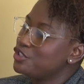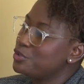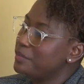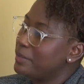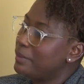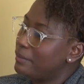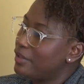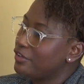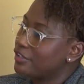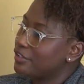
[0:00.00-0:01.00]
just me and my
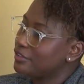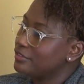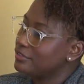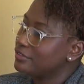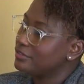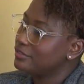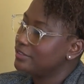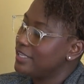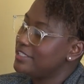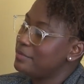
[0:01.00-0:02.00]
mother mm.
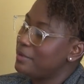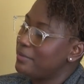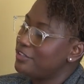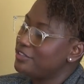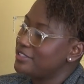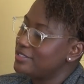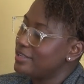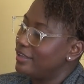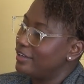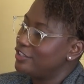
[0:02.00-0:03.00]
and then my mother
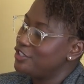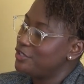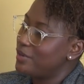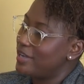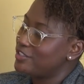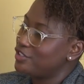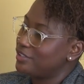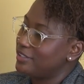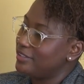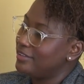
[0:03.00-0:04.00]
decided to
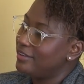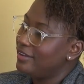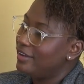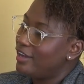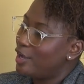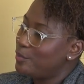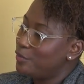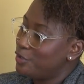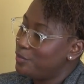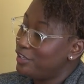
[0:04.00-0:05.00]
actually uh,
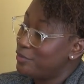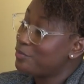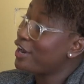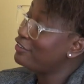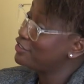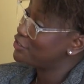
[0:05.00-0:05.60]
put me in a private